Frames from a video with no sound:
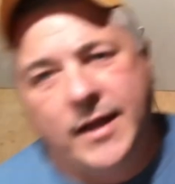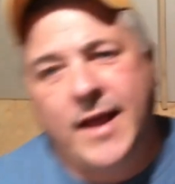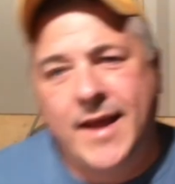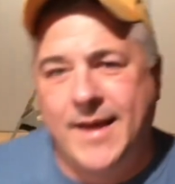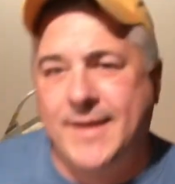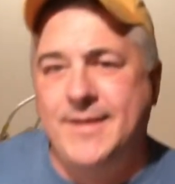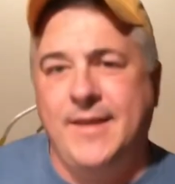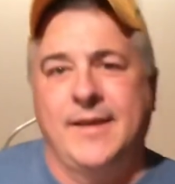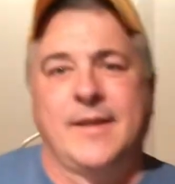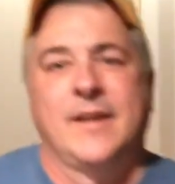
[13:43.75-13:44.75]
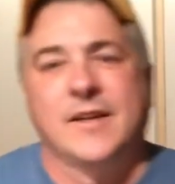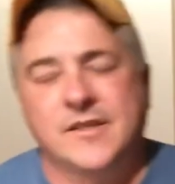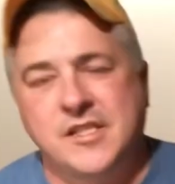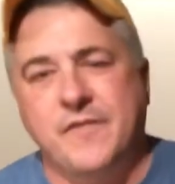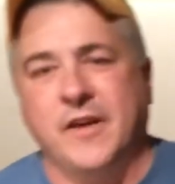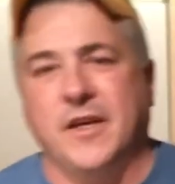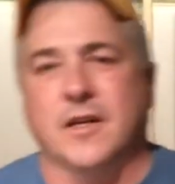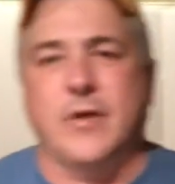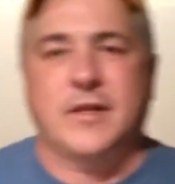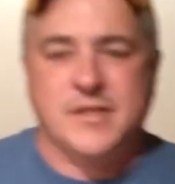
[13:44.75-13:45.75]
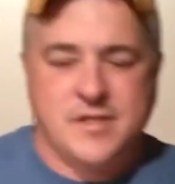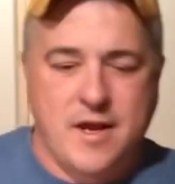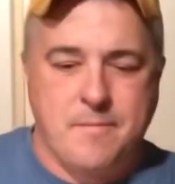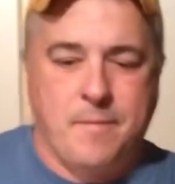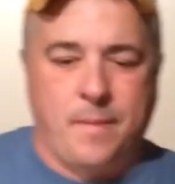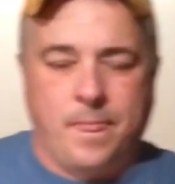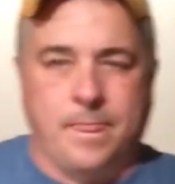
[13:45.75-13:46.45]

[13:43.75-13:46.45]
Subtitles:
and let's see if I get it right this time.